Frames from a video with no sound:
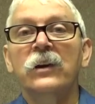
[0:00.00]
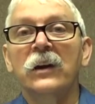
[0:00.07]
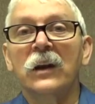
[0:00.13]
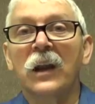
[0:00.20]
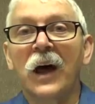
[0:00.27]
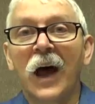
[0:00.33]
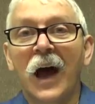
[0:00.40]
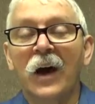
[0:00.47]
in
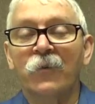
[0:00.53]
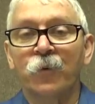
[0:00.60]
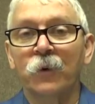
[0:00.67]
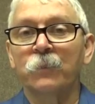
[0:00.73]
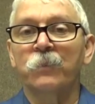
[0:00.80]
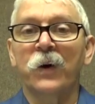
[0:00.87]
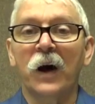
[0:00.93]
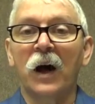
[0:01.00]
life, when
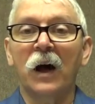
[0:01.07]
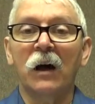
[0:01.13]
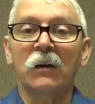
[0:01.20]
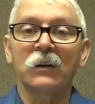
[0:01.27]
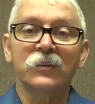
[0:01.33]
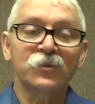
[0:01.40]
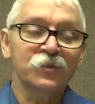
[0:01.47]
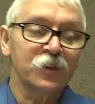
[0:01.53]
Paul
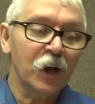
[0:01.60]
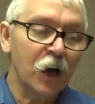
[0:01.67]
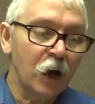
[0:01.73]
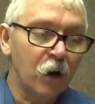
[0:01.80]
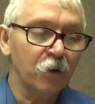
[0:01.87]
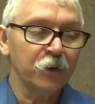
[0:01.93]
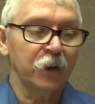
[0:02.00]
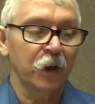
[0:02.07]
is
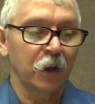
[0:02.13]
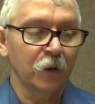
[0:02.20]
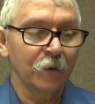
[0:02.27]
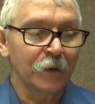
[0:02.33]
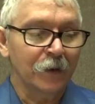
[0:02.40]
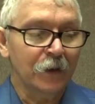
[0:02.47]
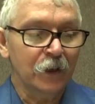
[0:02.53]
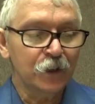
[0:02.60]
talking
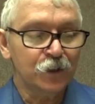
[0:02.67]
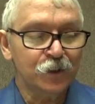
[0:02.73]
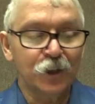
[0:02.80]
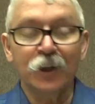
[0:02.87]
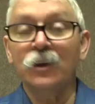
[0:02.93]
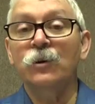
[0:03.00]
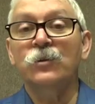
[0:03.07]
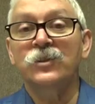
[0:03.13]

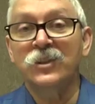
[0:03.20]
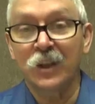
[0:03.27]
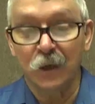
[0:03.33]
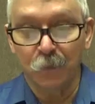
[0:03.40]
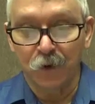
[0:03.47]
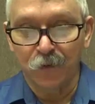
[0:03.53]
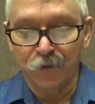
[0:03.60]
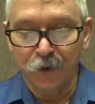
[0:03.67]
to
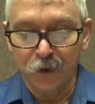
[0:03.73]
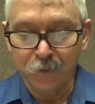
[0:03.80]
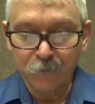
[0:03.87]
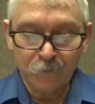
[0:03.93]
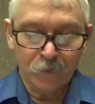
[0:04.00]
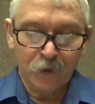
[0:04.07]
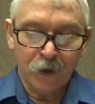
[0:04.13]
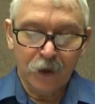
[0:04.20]
Timothy,
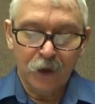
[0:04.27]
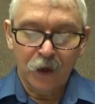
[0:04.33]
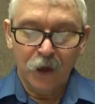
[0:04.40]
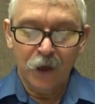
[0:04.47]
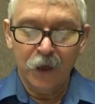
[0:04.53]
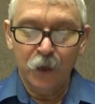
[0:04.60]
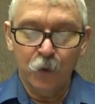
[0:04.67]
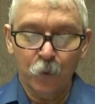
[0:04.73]

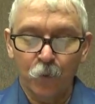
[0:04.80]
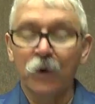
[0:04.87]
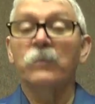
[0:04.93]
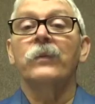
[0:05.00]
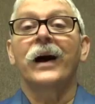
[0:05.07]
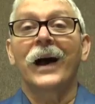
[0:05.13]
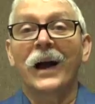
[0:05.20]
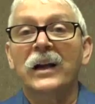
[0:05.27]
he
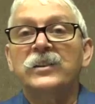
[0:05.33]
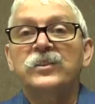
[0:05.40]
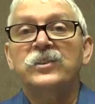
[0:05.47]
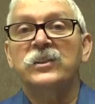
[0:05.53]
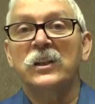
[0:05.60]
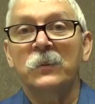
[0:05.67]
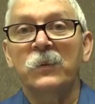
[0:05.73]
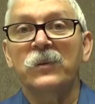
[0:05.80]
reminds
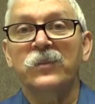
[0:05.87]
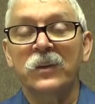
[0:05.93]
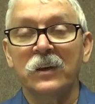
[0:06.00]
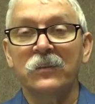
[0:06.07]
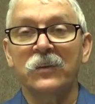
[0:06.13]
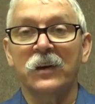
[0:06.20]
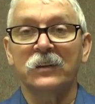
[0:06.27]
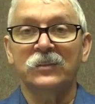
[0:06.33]
Timothy
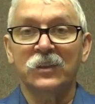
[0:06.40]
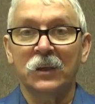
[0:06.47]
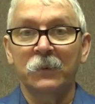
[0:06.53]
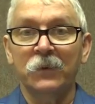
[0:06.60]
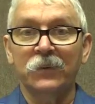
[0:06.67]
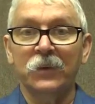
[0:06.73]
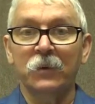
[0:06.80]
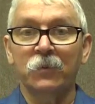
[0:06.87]
that
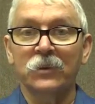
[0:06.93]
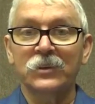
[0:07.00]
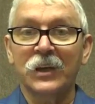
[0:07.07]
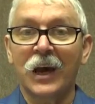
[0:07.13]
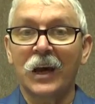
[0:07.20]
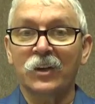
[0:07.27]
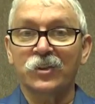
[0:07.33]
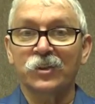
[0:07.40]
Timothy was
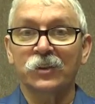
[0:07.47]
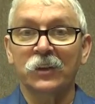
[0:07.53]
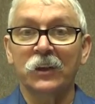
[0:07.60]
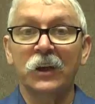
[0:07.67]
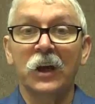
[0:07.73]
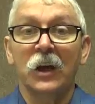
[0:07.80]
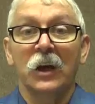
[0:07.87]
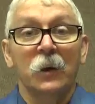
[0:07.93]
actually
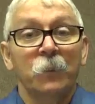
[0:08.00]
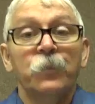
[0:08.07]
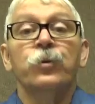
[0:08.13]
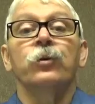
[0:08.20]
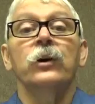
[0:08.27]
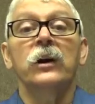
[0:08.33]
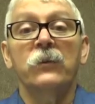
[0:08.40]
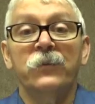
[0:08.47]

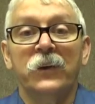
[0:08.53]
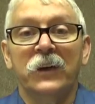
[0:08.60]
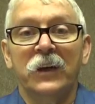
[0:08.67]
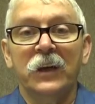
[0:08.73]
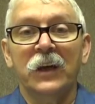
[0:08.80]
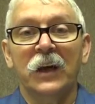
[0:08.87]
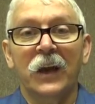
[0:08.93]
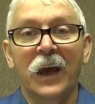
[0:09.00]
privy.
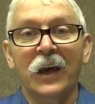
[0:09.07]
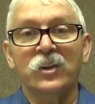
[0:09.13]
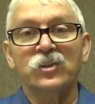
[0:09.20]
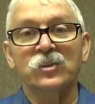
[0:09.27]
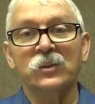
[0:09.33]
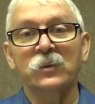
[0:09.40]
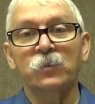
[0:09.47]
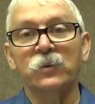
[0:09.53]
He had
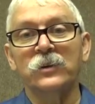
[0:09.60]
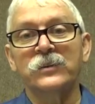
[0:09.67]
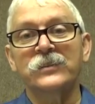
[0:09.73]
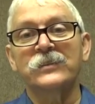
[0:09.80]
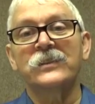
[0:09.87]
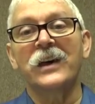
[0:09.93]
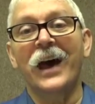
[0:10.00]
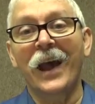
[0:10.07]
actually
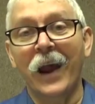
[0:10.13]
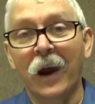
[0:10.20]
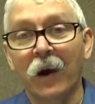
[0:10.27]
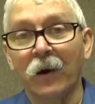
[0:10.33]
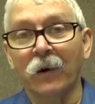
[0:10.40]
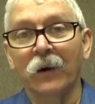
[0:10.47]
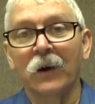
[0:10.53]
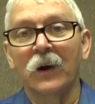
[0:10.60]
was
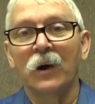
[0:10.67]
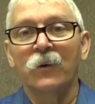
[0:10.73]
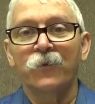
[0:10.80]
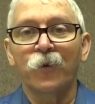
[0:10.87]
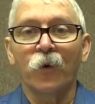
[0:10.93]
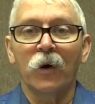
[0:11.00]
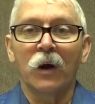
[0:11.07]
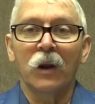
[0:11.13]
there
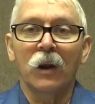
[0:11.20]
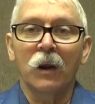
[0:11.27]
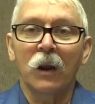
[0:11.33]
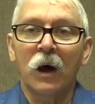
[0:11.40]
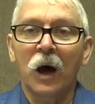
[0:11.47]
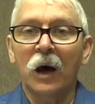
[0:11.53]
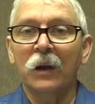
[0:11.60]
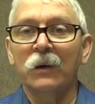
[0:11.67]
for a
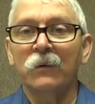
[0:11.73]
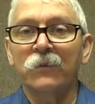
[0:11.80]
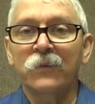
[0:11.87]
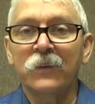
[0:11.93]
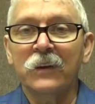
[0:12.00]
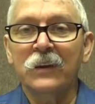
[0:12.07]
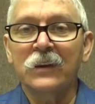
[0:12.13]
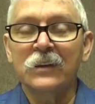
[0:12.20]
lot of
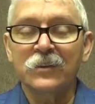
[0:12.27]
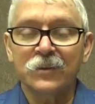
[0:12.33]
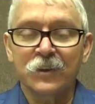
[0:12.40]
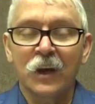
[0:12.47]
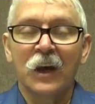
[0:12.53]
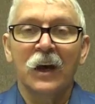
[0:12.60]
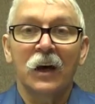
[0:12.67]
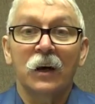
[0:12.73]
these
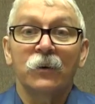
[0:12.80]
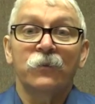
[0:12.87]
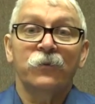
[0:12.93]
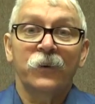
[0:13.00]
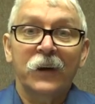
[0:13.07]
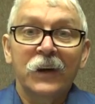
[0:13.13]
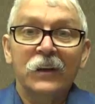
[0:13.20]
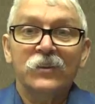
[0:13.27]

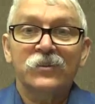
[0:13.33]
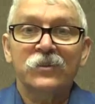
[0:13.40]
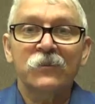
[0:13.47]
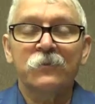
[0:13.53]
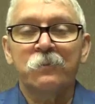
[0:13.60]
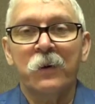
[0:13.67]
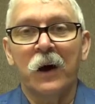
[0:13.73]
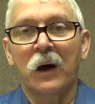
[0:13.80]
events
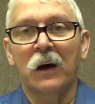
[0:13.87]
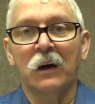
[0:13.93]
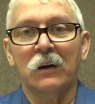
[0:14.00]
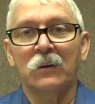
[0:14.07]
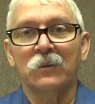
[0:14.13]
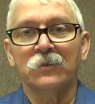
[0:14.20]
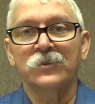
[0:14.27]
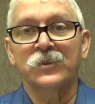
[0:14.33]
of
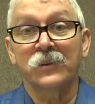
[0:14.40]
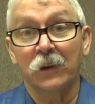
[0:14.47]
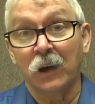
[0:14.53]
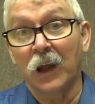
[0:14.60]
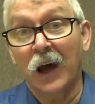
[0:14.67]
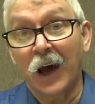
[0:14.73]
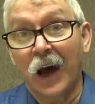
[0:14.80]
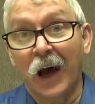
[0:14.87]
Paul's
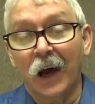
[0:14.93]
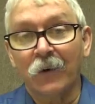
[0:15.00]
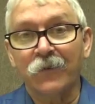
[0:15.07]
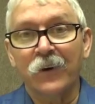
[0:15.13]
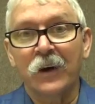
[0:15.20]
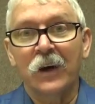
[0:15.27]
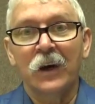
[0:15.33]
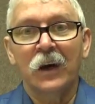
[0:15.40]
life,
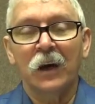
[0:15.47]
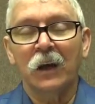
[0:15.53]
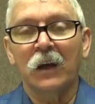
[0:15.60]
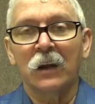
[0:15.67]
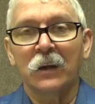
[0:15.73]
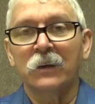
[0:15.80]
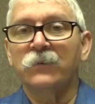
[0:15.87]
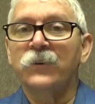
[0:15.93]

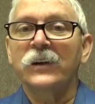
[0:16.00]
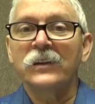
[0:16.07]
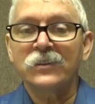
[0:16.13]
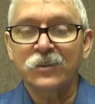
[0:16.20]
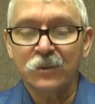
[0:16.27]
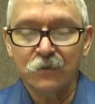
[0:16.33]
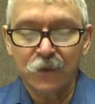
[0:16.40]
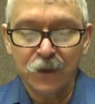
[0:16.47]

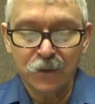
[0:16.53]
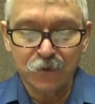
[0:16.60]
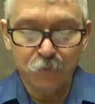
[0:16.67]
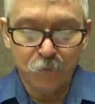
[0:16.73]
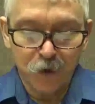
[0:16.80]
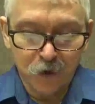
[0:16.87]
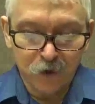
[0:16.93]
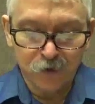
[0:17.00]
events of his
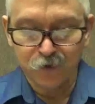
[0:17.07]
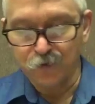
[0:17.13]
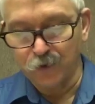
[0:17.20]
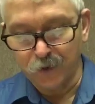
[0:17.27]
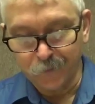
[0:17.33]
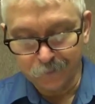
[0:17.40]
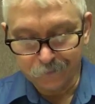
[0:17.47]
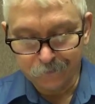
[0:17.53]
ministry.